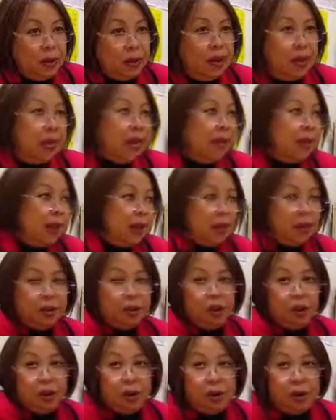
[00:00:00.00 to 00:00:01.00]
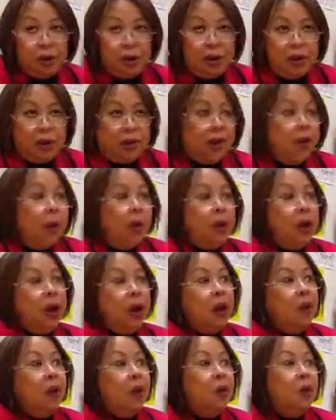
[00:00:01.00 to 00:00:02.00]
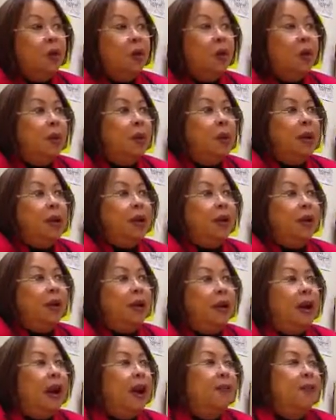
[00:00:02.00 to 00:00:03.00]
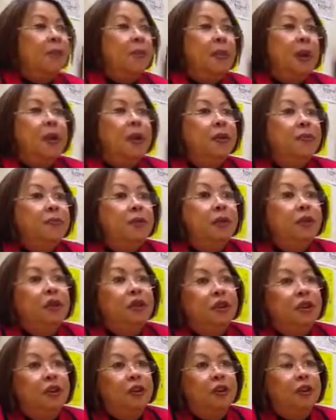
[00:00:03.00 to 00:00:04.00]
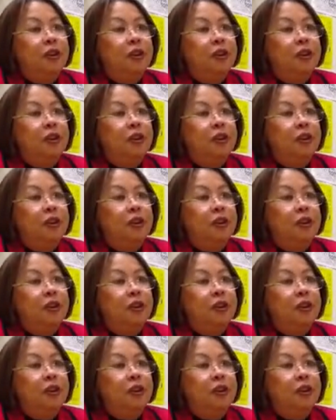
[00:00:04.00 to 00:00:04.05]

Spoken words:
they send the children and say, "Okay, go to America, have a better future."